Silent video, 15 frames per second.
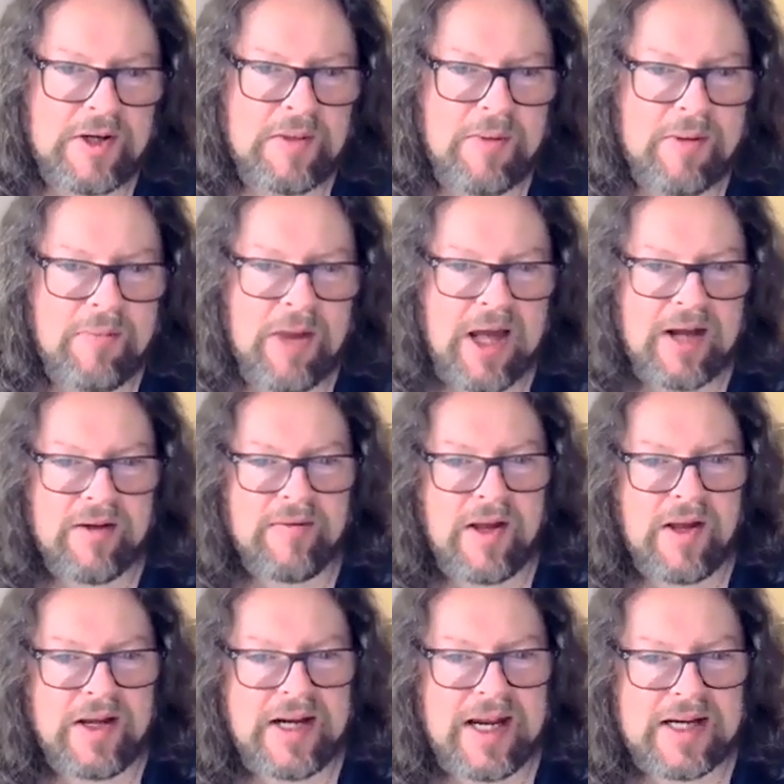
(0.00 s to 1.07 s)
to be part of
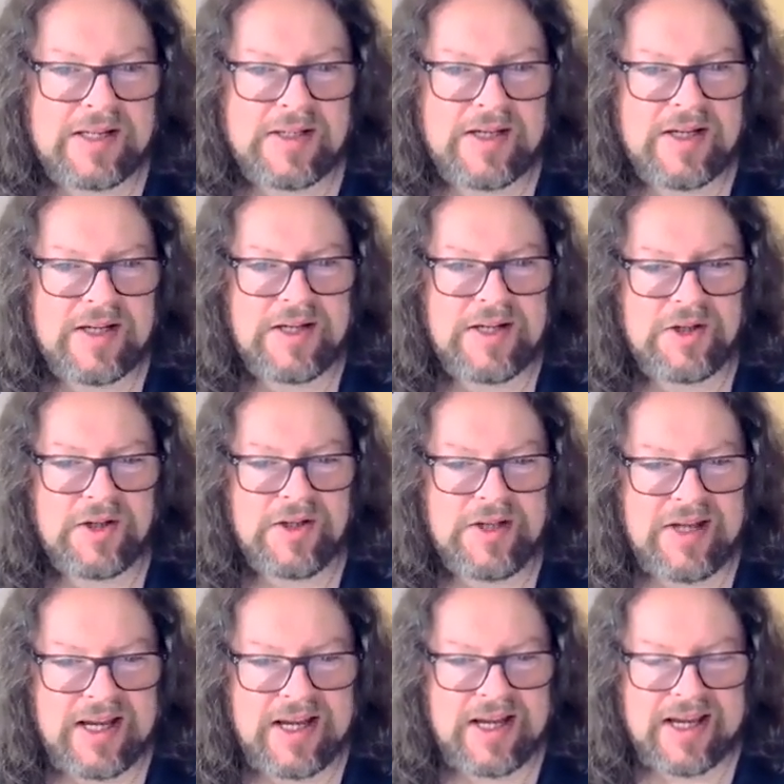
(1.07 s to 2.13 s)
our next edition.